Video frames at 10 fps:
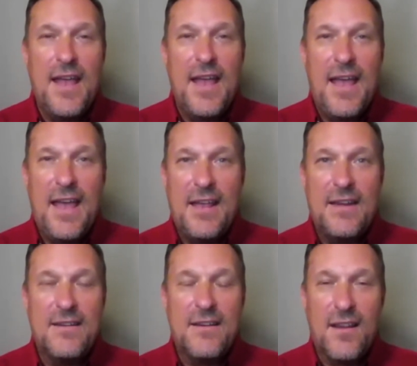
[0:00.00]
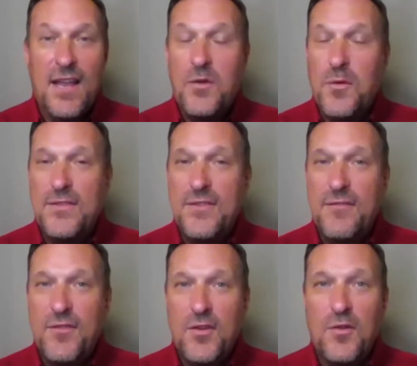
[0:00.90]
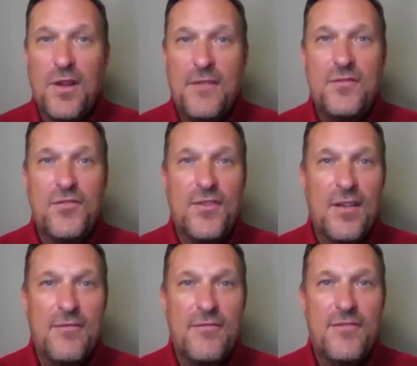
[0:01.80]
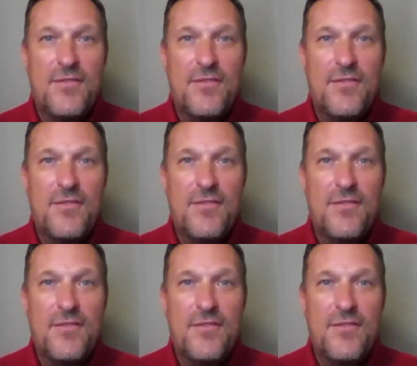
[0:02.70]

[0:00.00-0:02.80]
And likewise, if you don't love yourself,